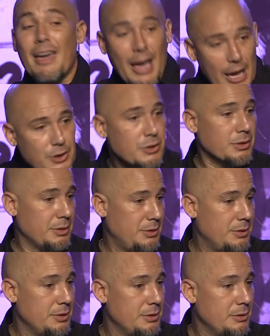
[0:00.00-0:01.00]

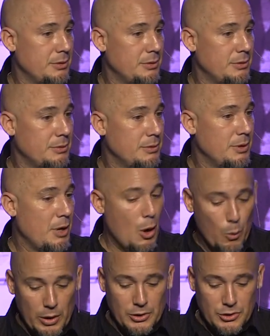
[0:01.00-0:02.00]
Angels.
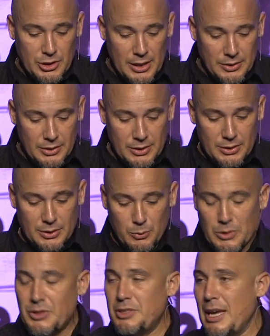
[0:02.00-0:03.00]
When Jesus
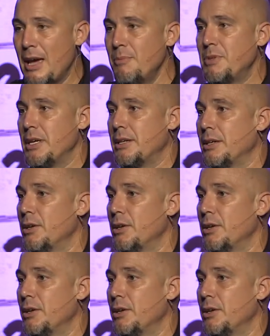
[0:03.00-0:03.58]
was tempted,